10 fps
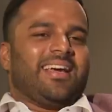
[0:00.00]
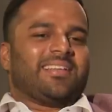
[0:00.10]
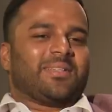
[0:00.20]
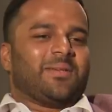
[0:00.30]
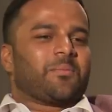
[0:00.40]
yeah,
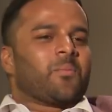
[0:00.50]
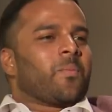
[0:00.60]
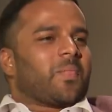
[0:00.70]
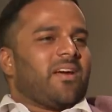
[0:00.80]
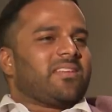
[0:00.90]
so
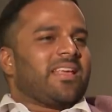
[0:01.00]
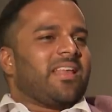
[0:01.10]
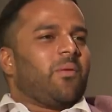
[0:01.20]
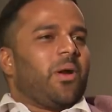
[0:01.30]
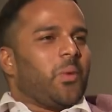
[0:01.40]
I was
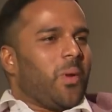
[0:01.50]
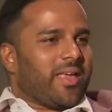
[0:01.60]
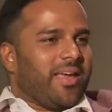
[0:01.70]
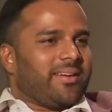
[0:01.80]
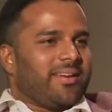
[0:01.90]
thinking, now what do I
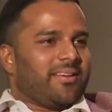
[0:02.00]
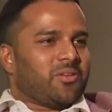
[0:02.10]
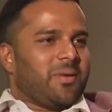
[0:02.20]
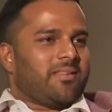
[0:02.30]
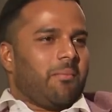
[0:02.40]
get? It has
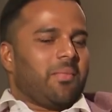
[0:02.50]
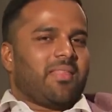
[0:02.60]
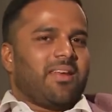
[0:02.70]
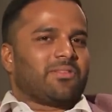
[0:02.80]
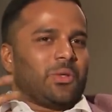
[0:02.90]
to be something
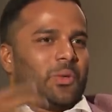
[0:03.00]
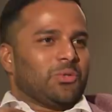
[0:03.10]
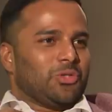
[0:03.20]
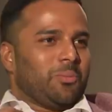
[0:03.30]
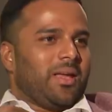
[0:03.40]
that is
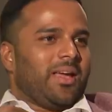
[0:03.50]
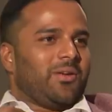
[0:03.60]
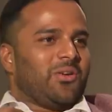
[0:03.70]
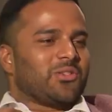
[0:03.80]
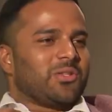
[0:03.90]
close to me,
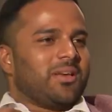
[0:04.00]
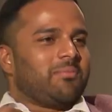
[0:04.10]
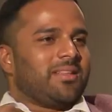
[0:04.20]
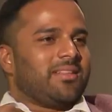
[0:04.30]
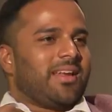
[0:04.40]
and also
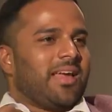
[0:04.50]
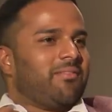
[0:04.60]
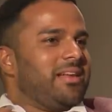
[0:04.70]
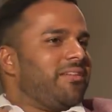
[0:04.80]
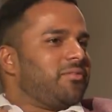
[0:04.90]
something that I
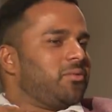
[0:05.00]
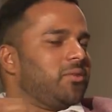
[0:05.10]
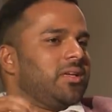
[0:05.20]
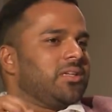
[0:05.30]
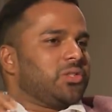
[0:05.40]
will have to
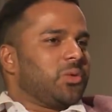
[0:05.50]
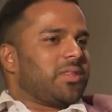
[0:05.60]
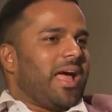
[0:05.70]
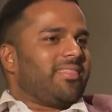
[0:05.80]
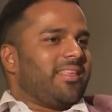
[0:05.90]
show
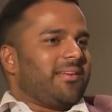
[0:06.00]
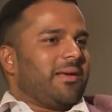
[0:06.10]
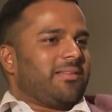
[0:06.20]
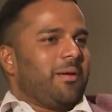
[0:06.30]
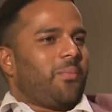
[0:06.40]
Tati
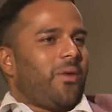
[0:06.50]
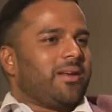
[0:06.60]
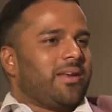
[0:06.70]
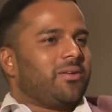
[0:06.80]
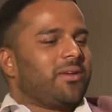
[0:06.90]
at some
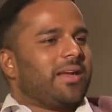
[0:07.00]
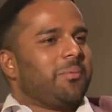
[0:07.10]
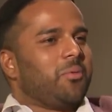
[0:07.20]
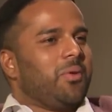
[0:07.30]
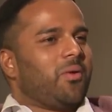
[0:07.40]
point and, you know, get
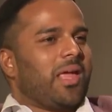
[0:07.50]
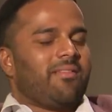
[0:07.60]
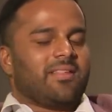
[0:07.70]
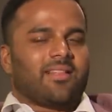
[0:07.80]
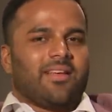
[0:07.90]
him to be
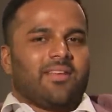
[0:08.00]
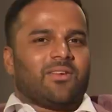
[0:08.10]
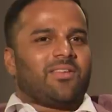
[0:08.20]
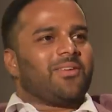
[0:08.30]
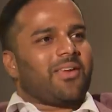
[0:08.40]
okay with.
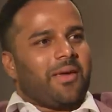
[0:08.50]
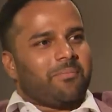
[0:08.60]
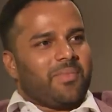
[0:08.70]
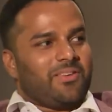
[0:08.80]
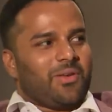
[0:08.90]
I thought, okay,
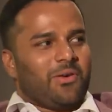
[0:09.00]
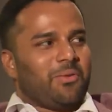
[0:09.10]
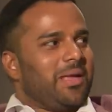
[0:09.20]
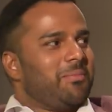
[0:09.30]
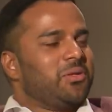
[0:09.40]
he's not going
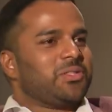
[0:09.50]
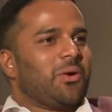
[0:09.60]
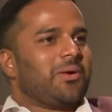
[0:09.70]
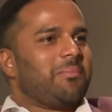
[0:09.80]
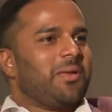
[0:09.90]
to be able to
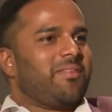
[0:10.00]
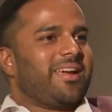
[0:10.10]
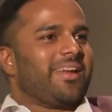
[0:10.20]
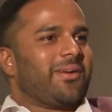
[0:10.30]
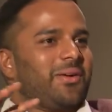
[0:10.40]
shout at me if I
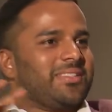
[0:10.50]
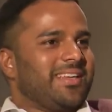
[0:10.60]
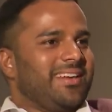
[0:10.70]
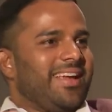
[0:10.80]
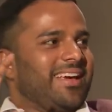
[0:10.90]
get a cross
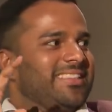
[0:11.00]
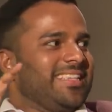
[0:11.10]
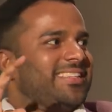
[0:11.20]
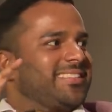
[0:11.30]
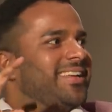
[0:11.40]
and like a
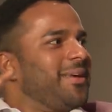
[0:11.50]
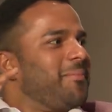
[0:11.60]
Jesus